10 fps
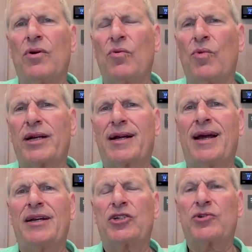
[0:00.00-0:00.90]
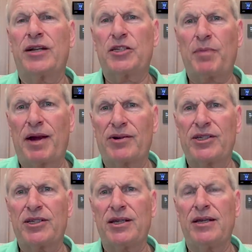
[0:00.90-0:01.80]
what kind of
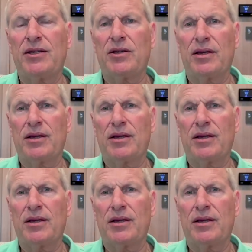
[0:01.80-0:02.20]
transparency